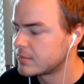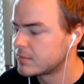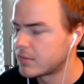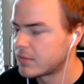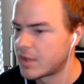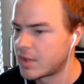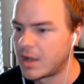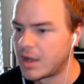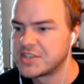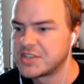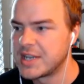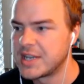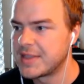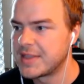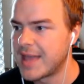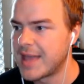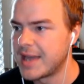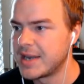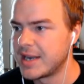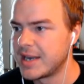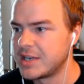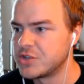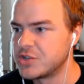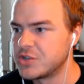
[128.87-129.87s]
I'll take that
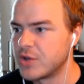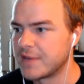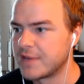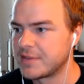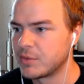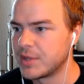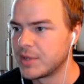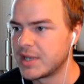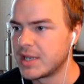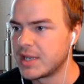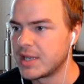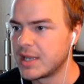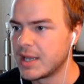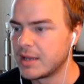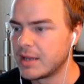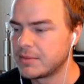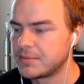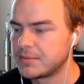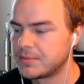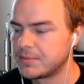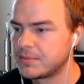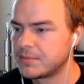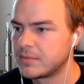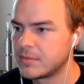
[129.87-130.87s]
in any draft that we can get.
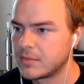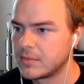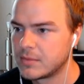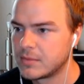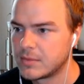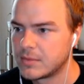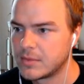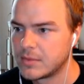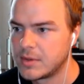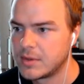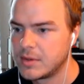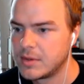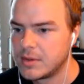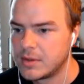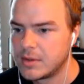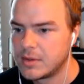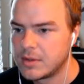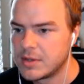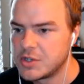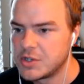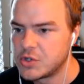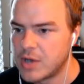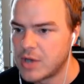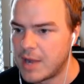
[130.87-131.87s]

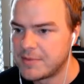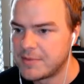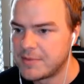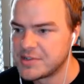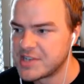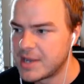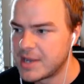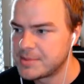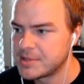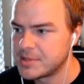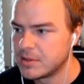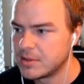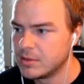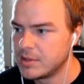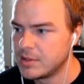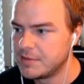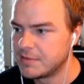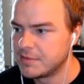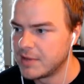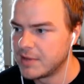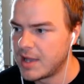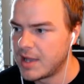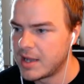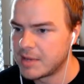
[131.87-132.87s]
This draft is absolutely
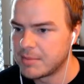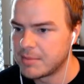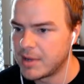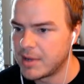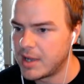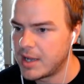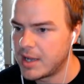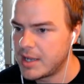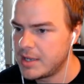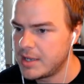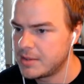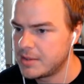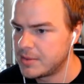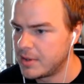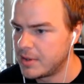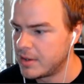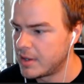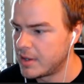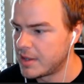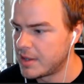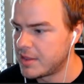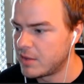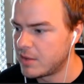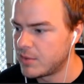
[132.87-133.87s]
flying by.
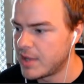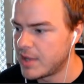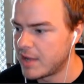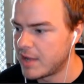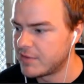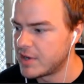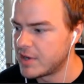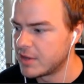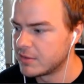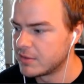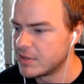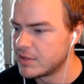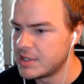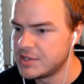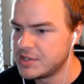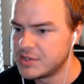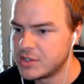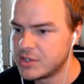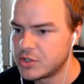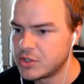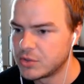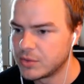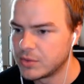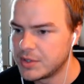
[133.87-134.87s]
I think we have another easy
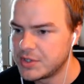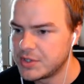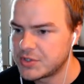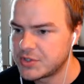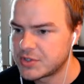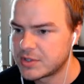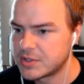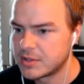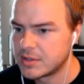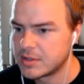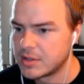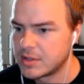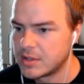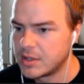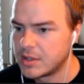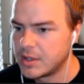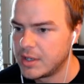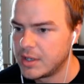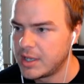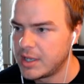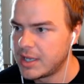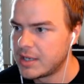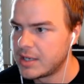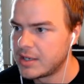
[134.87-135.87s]
choice
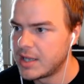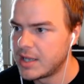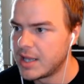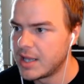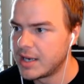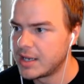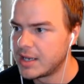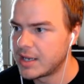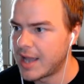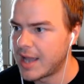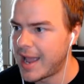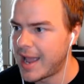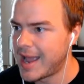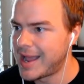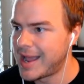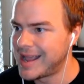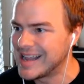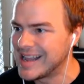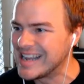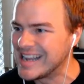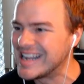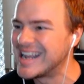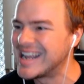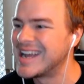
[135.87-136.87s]
in getting
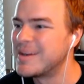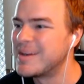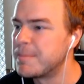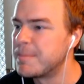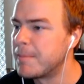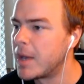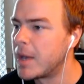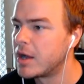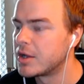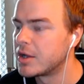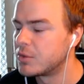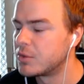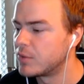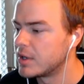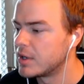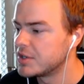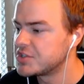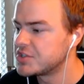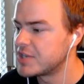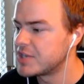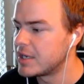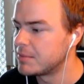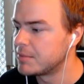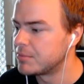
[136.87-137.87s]
Amon-Ra
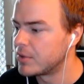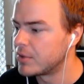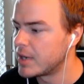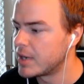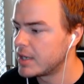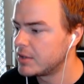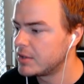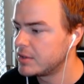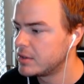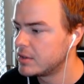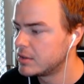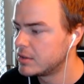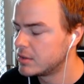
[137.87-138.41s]
St. Brown.